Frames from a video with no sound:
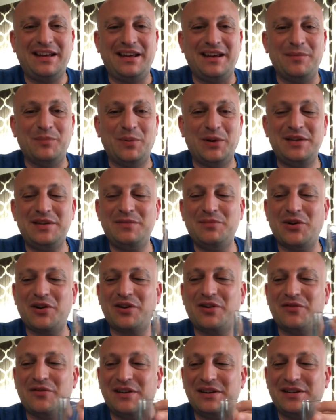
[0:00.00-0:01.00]
a Bundy
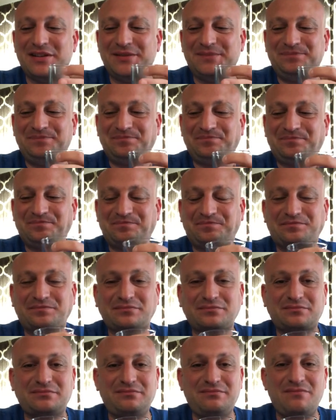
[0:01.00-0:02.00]
margarita,
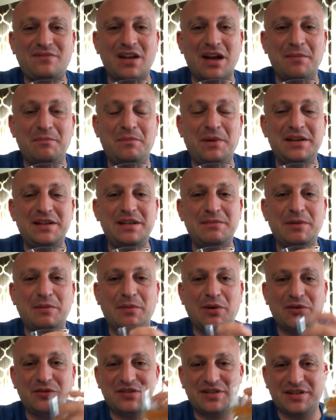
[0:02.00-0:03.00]
a Bundy
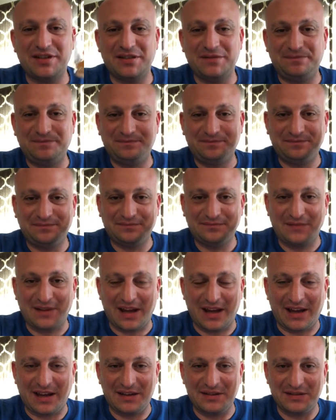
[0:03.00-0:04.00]
mimosa,
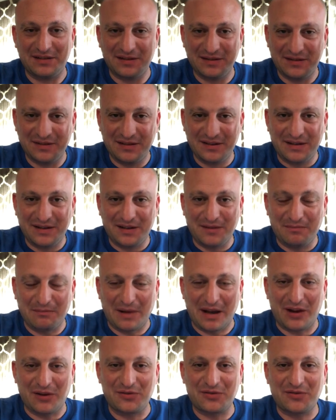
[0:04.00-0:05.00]
and
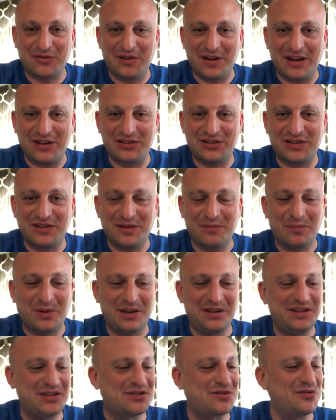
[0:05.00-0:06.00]
my own creation, the
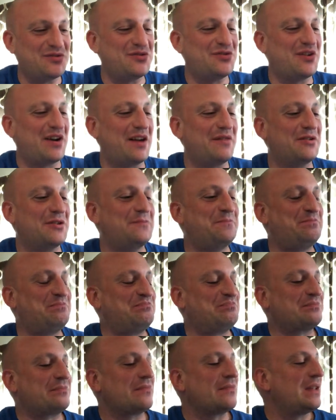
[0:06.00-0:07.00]
Bundy screwdriver.
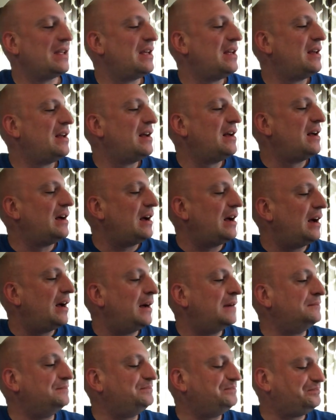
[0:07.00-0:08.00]

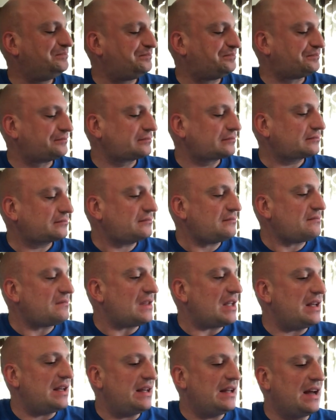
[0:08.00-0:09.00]

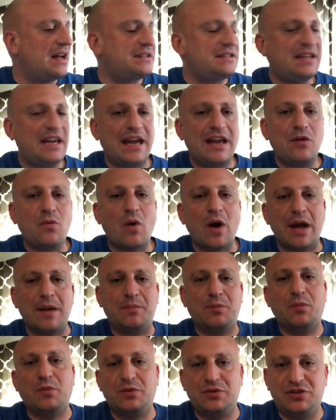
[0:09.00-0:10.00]
A Tang
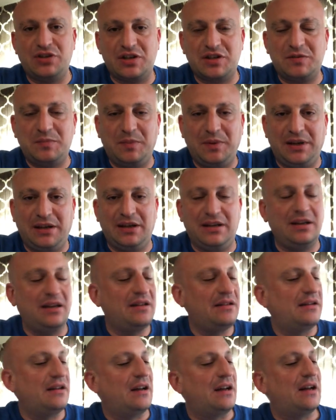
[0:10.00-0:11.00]
wipe would just be,
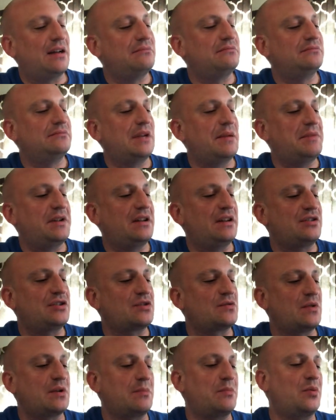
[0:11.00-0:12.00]
I
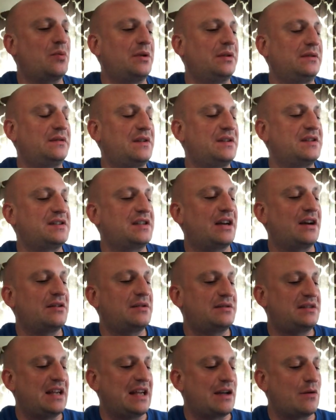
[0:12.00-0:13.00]
just want to point this out. A
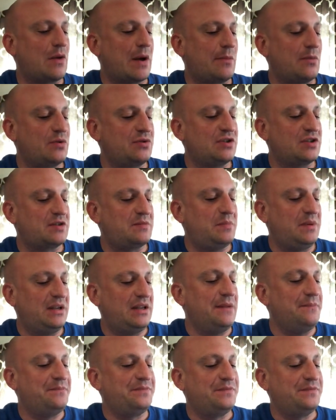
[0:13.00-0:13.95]
Tang wipe will just be